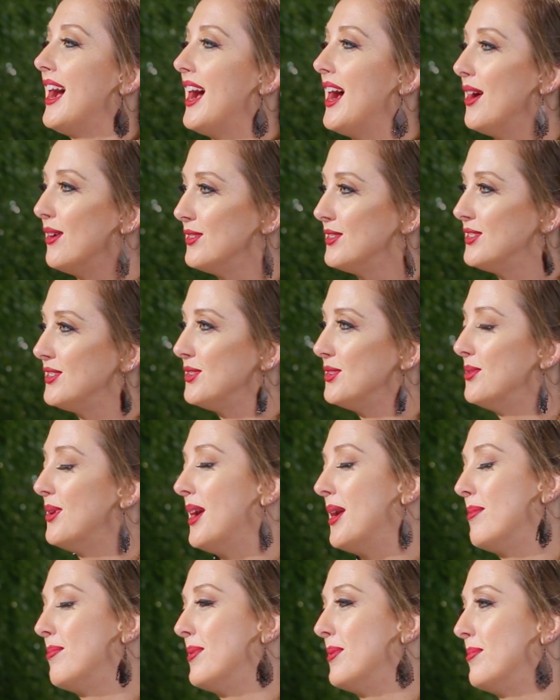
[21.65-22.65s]
how do you
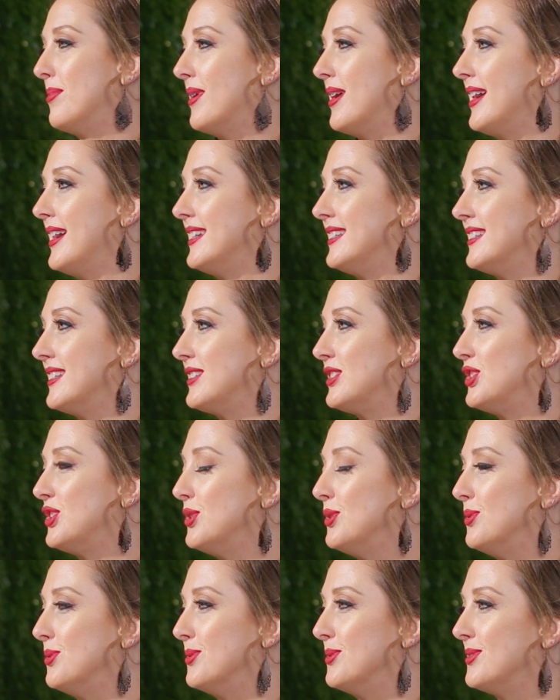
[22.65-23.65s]
help a bride
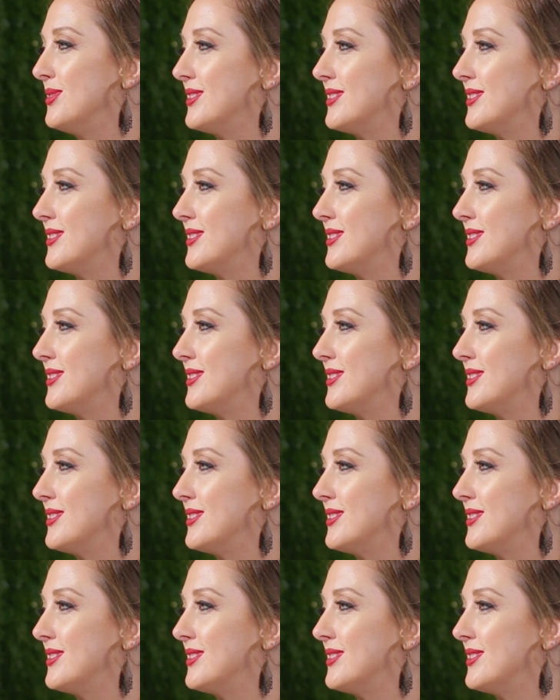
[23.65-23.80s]
choose?